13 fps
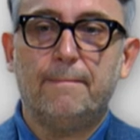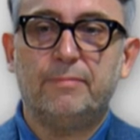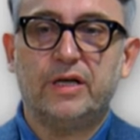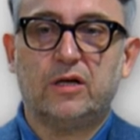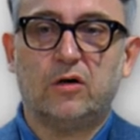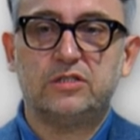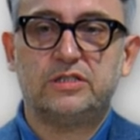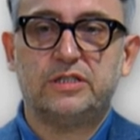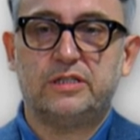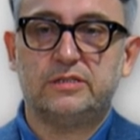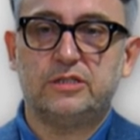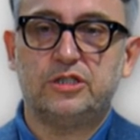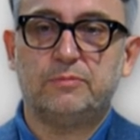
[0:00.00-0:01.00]
because
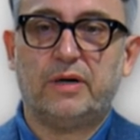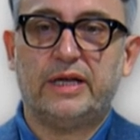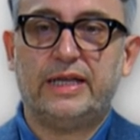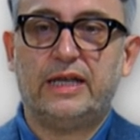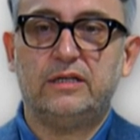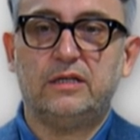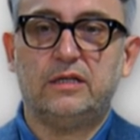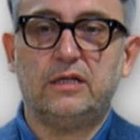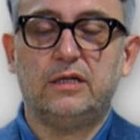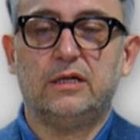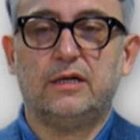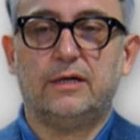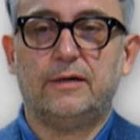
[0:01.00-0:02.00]
citizenship
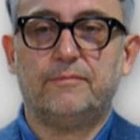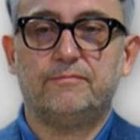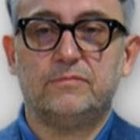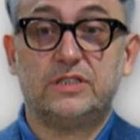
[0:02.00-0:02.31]
identity um,